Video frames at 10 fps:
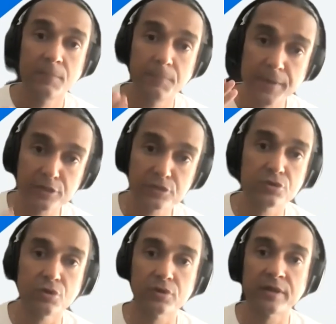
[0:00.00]
make
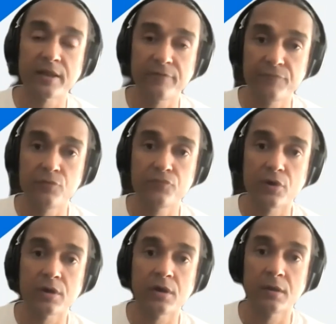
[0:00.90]
sure that if you've
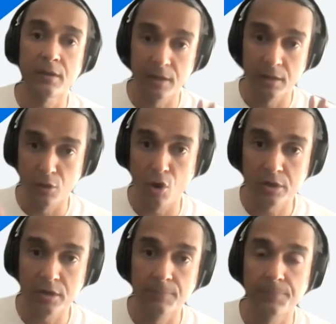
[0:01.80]
got a, in a
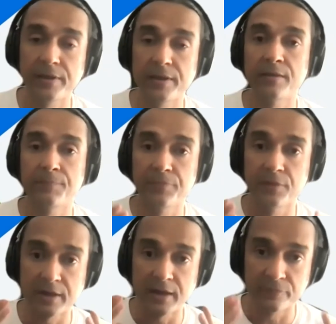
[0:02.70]
long term play
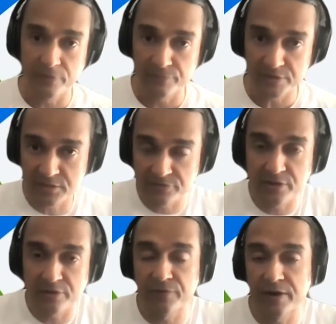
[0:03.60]
the kind of investors
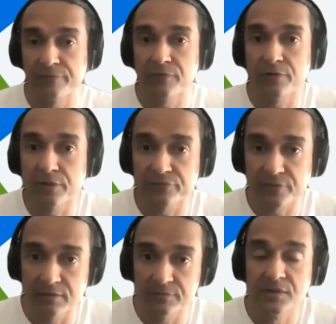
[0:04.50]
that you find for
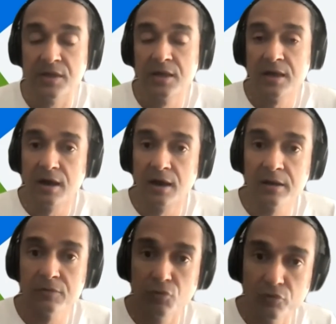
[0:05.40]
yourselves
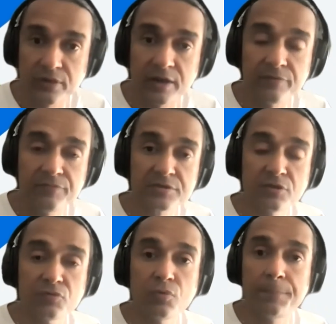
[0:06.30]
are those kind of
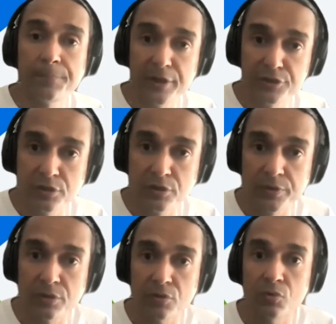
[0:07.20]
investors who are patient
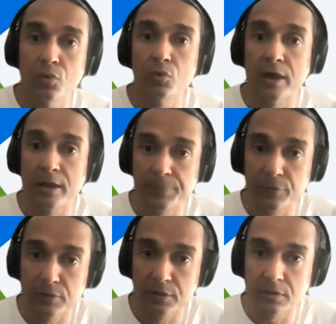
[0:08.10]
with you, who help
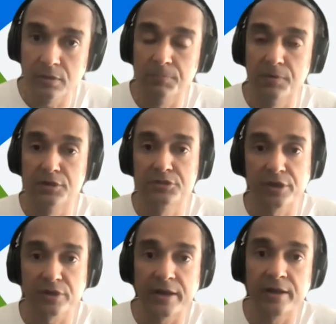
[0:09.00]
you uh, nurture
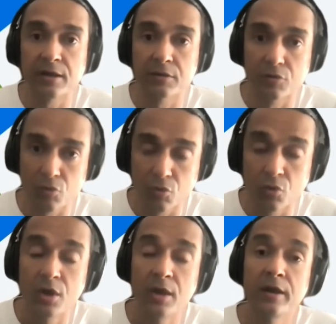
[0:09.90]
your idea,
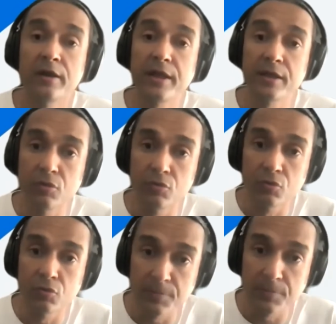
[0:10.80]
grow, take you
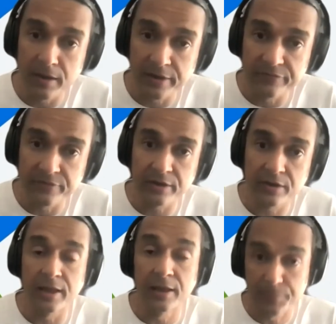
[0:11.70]
to the markets that
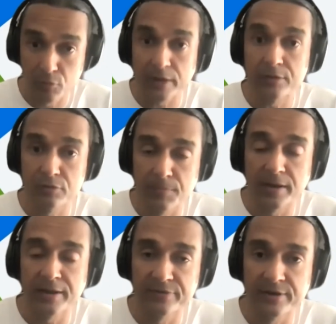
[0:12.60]
help you get to the
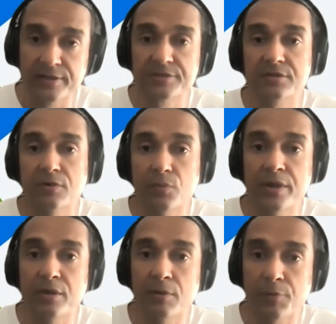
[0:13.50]
markets at least
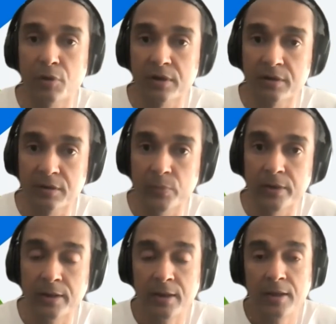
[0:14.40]
where your product
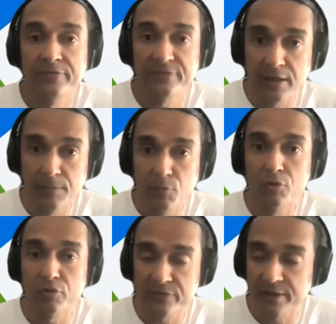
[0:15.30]
will sell
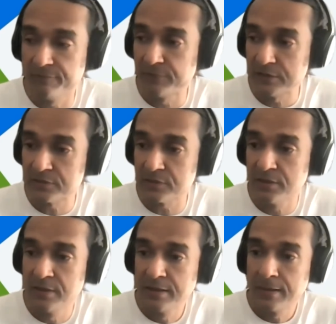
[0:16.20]
more or scale faster.
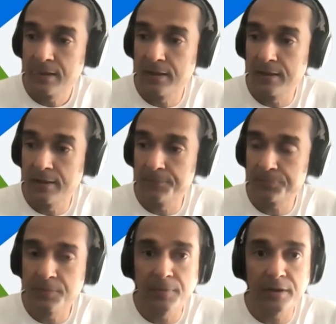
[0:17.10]
Uh,
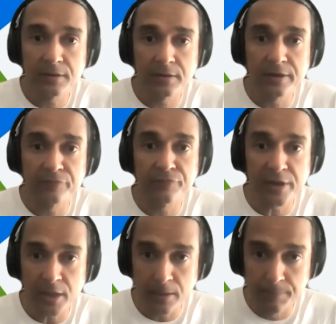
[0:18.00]
but it is
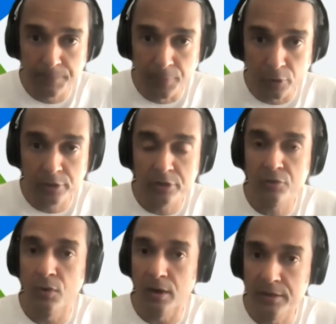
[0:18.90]
very important
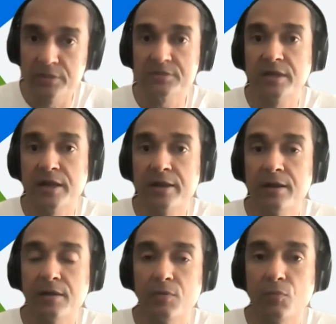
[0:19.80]
to
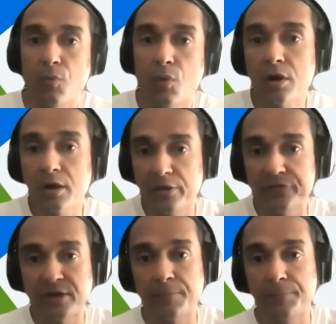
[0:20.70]
understand what
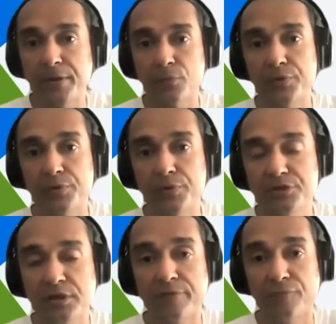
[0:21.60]
is that big
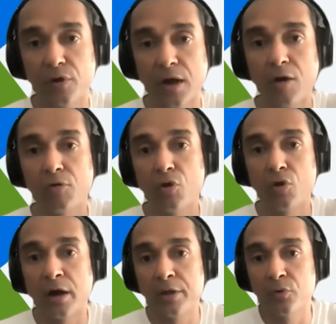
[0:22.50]
vision and for how
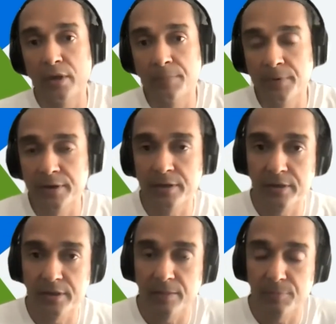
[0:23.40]
long are you in a
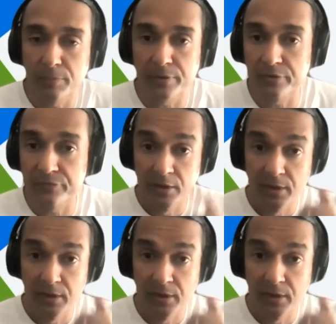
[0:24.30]
particular game you know because